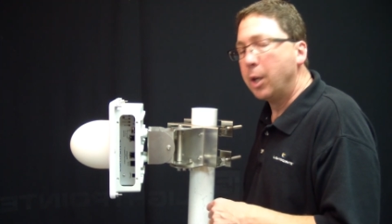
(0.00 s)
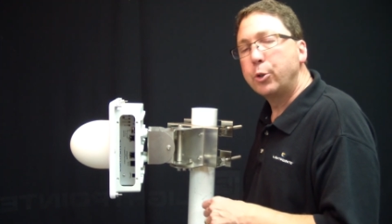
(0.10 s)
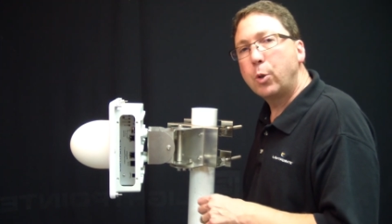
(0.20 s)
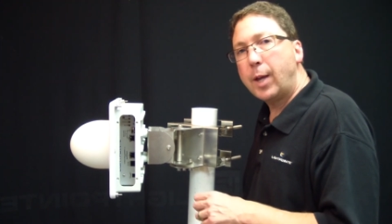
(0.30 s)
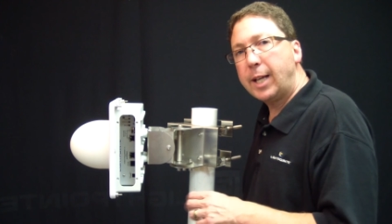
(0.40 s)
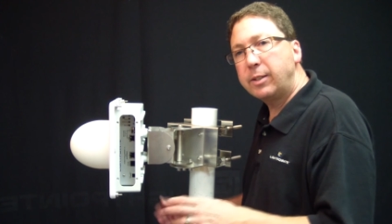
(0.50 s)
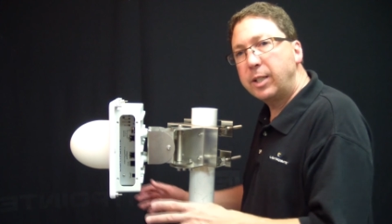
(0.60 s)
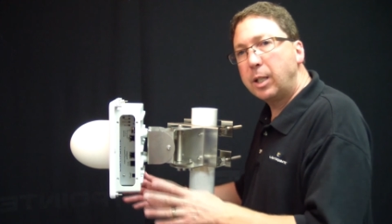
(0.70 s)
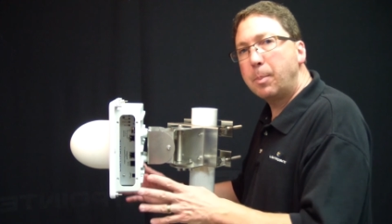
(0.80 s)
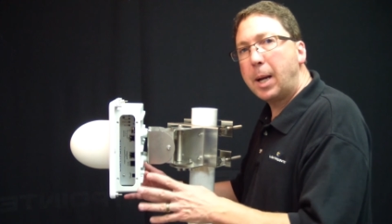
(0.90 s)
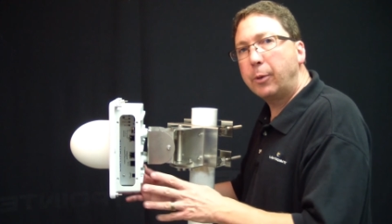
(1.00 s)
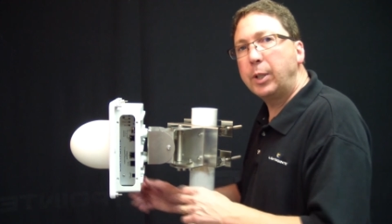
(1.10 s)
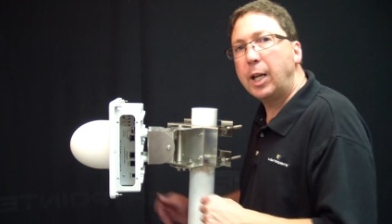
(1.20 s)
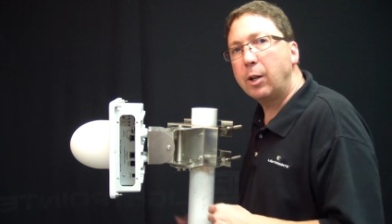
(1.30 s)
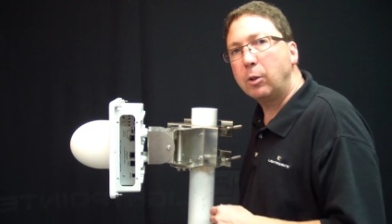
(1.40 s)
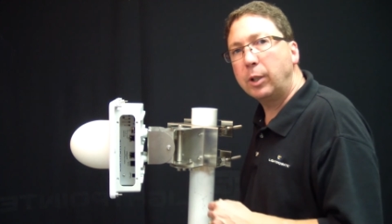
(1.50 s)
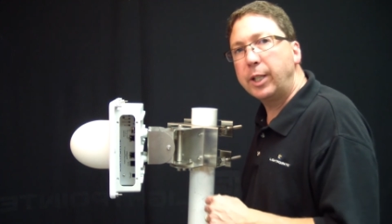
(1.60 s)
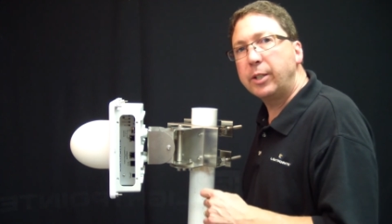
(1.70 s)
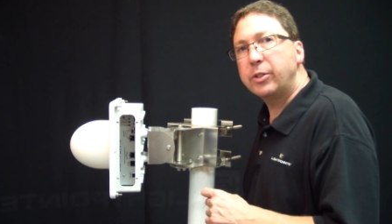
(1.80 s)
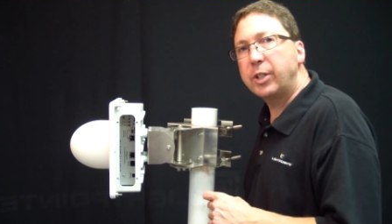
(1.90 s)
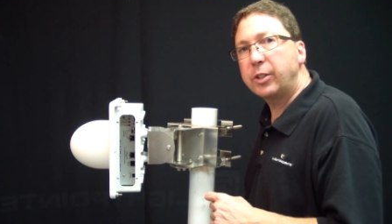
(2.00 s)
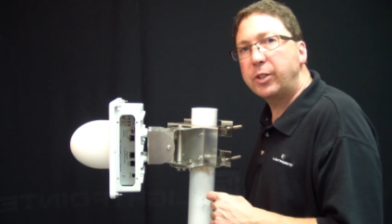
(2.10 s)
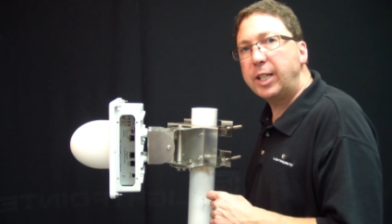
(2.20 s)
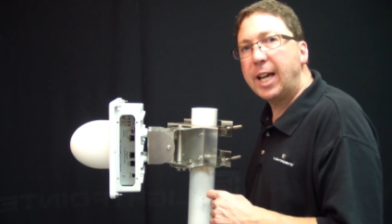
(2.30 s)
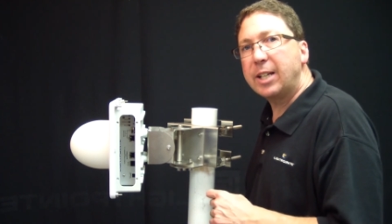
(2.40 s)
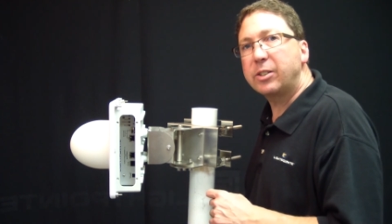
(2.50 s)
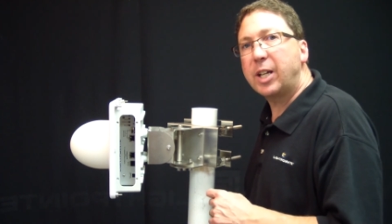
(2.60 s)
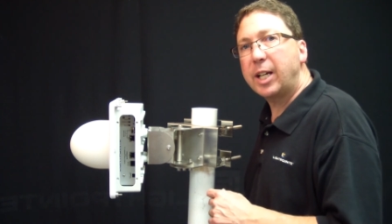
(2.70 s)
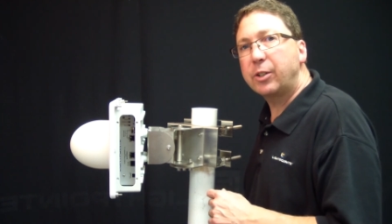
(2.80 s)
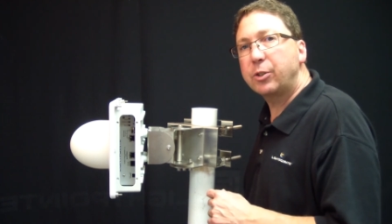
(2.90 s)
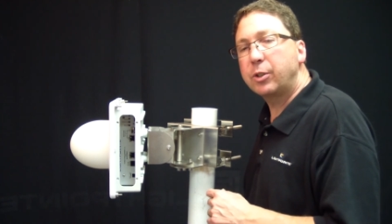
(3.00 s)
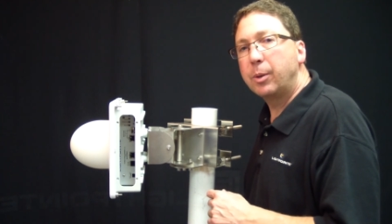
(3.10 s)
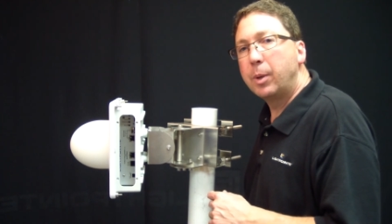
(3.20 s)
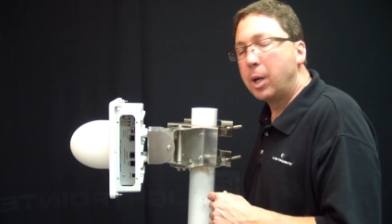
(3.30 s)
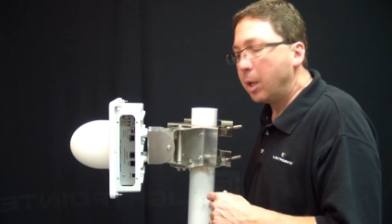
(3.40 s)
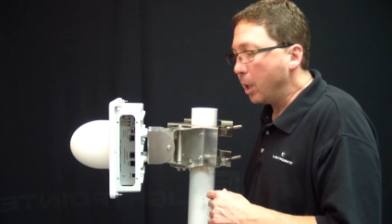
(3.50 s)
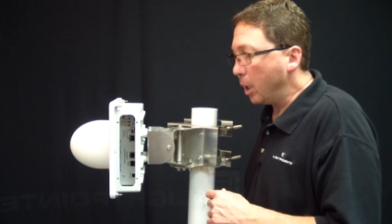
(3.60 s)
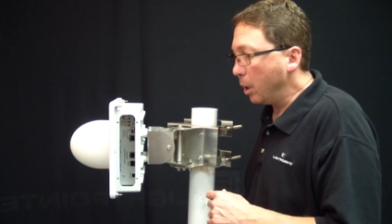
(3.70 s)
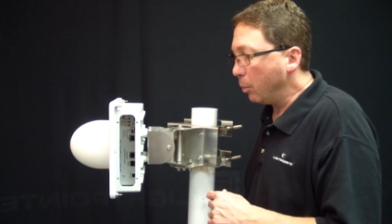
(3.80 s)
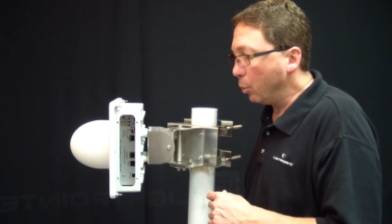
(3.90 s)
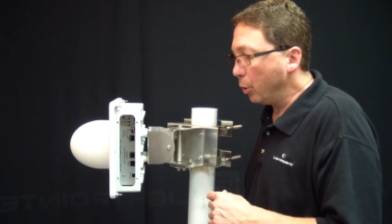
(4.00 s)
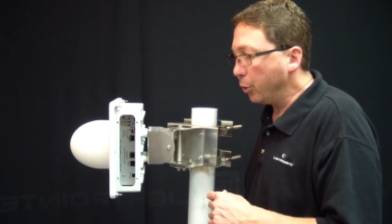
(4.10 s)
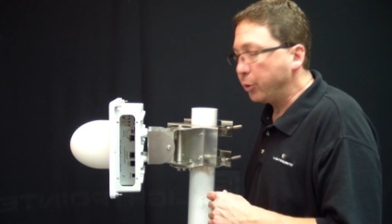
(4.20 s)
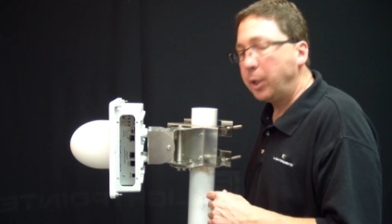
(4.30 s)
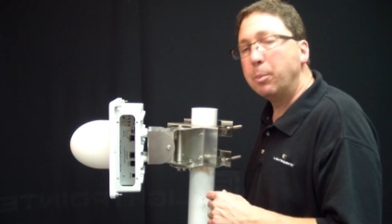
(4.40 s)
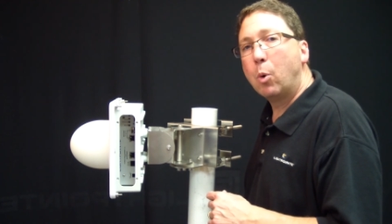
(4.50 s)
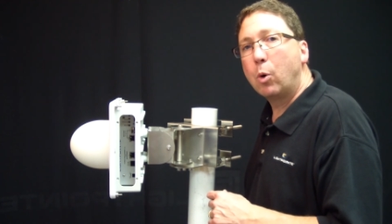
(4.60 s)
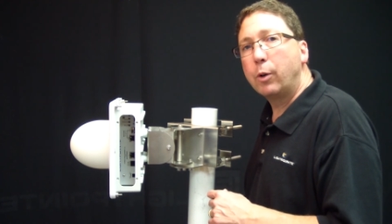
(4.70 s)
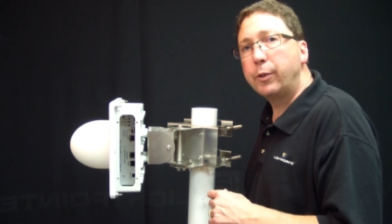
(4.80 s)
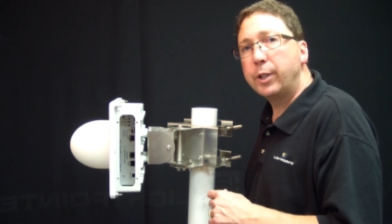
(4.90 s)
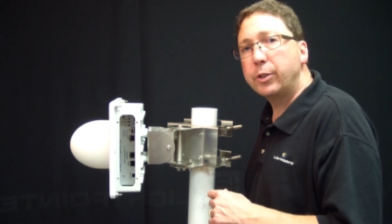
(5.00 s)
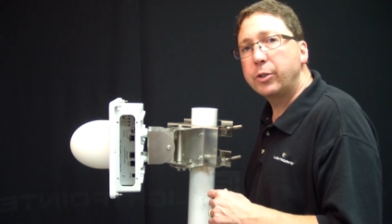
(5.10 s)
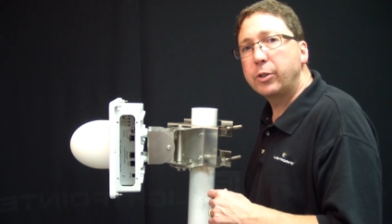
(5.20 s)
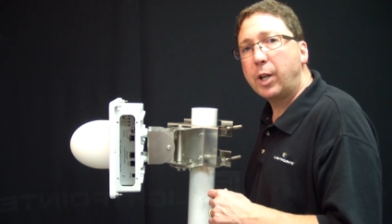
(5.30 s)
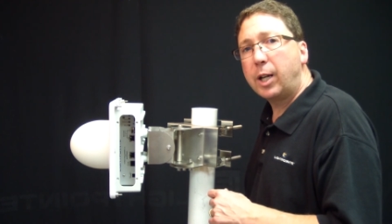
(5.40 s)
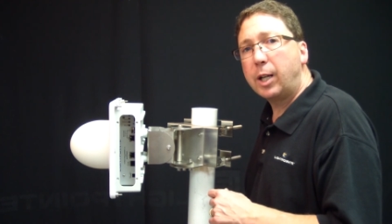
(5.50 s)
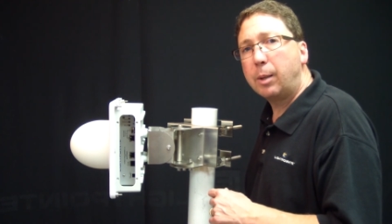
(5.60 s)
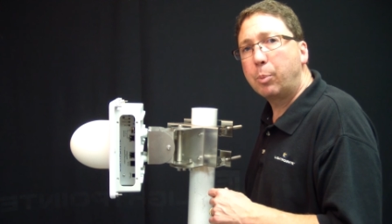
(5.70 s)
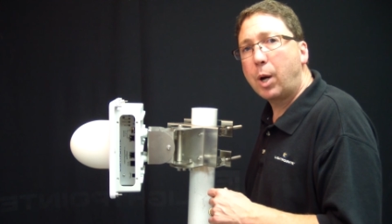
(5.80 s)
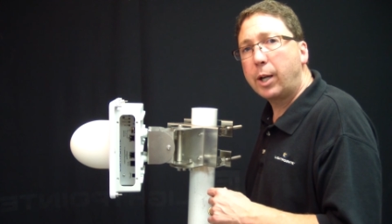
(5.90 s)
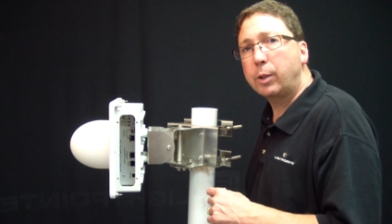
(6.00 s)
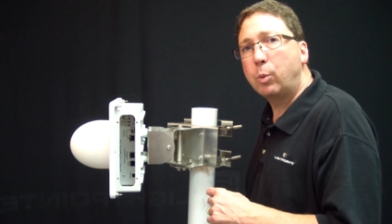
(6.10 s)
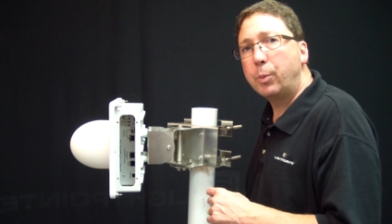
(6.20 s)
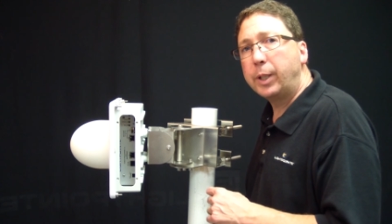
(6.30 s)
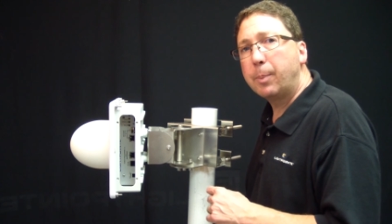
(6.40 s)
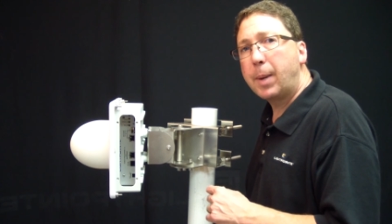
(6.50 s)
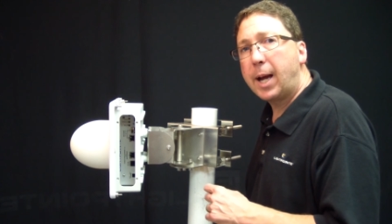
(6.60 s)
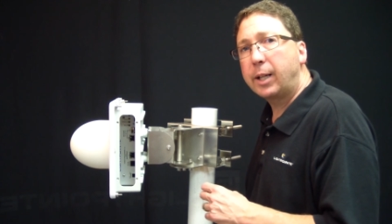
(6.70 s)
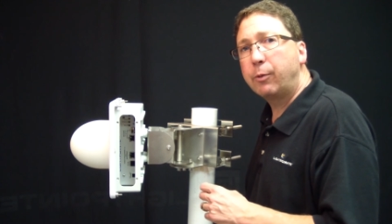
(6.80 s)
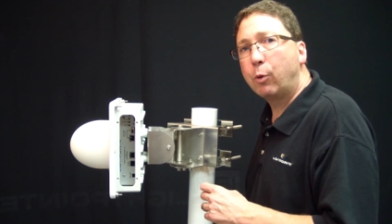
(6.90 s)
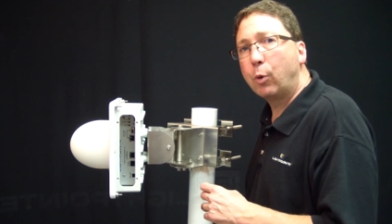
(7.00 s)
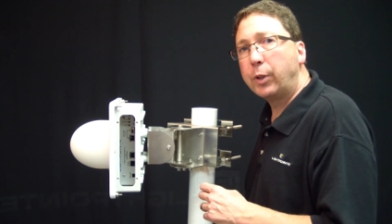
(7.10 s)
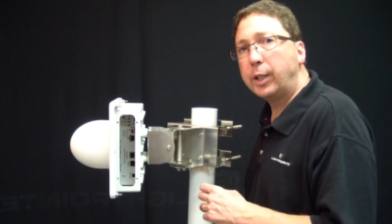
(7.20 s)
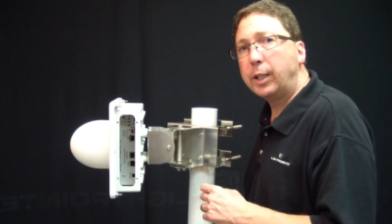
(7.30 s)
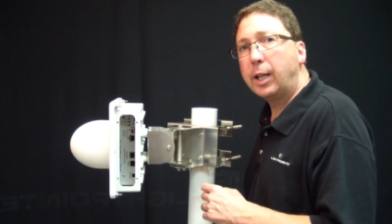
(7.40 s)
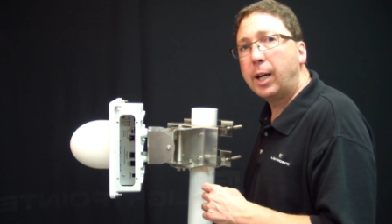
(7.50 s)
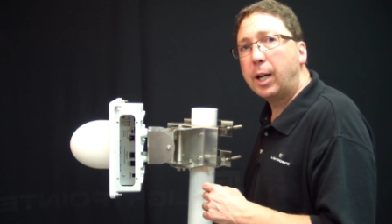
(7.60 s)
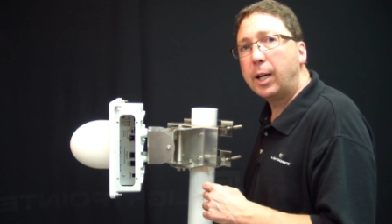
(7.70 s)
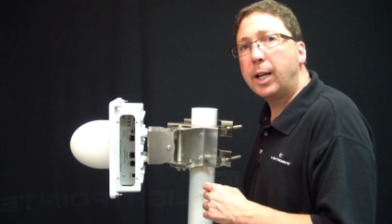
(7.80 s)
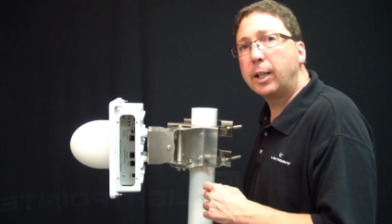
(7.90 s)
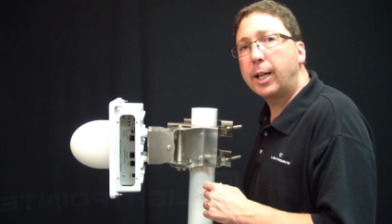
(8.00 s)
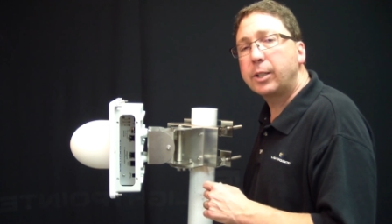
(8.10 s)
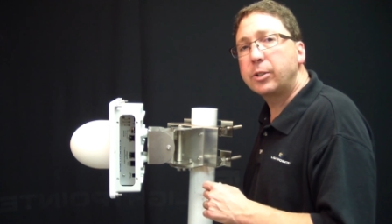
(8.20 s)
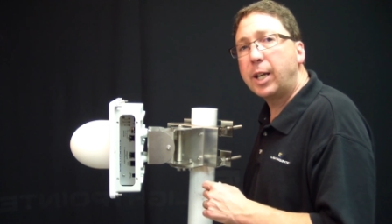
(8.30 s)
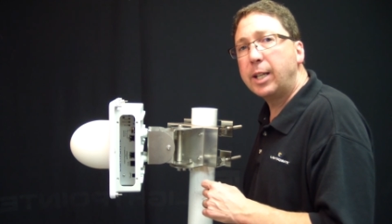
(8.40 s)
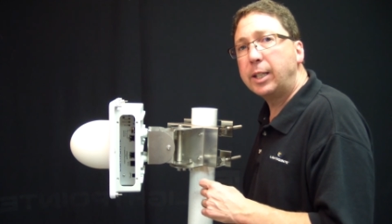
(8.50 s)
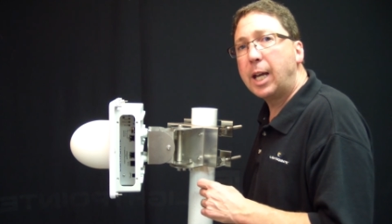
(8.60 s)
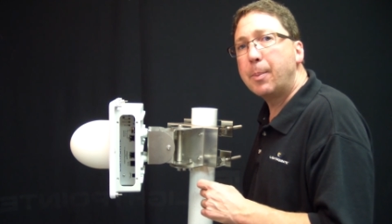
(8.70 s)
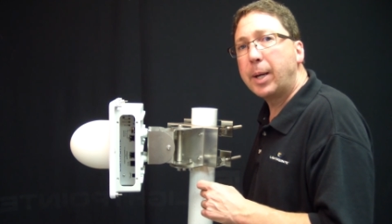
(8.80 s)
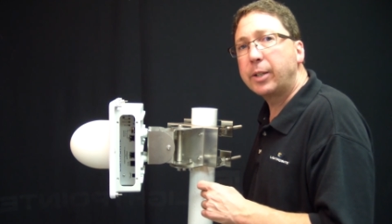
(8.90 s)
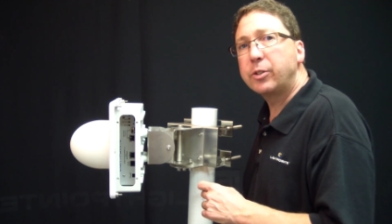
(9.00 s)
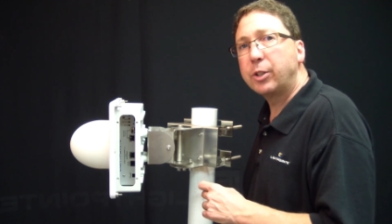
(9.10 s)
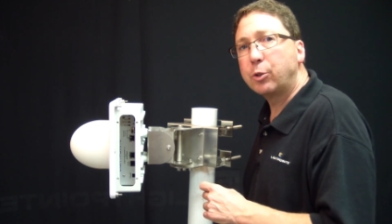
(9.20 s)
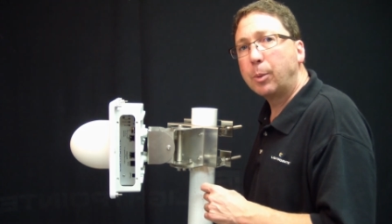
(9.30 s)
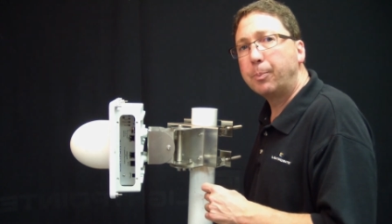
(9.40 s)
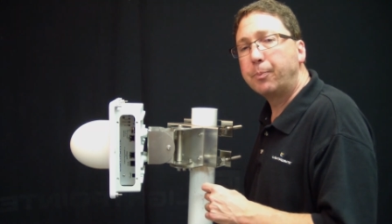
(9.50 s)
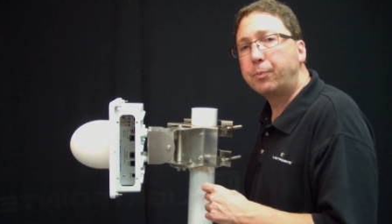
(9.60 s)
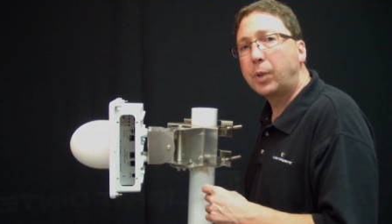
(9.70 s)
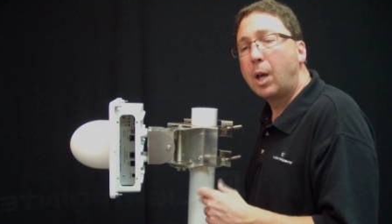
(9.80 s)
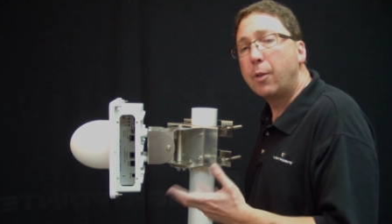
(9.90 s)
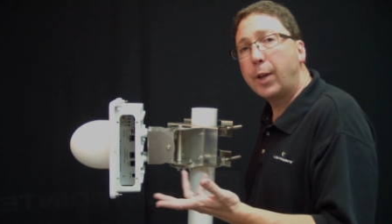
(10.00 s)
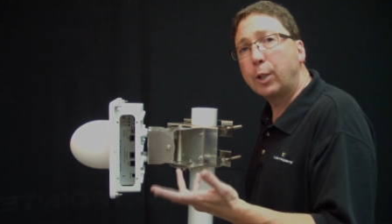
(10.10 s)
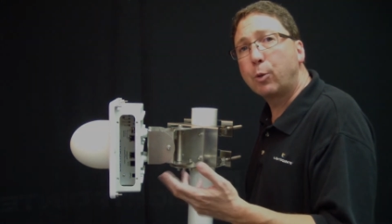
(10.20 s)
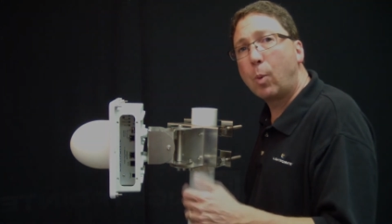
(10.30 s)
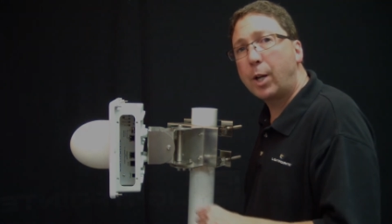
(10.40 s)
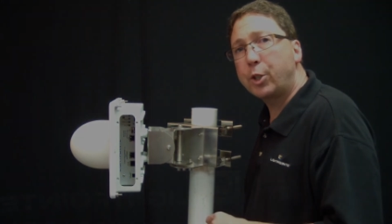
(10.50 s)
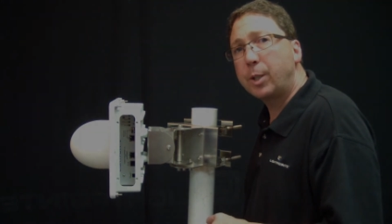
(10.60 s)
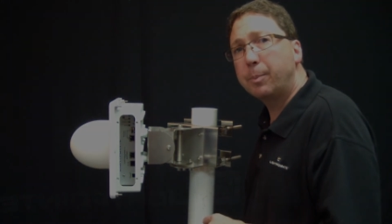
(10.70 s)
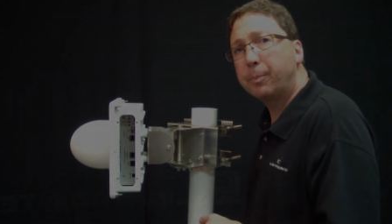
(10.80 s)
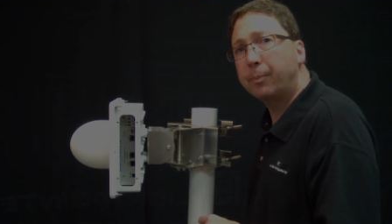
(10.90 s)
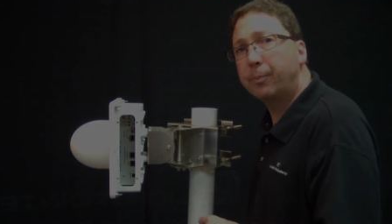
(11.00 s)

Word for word: So that's it about the AireLink sixty S X. Um, we'll see more of this uh, product when we get back for the uh, L X and the M X system. Thanks for watching.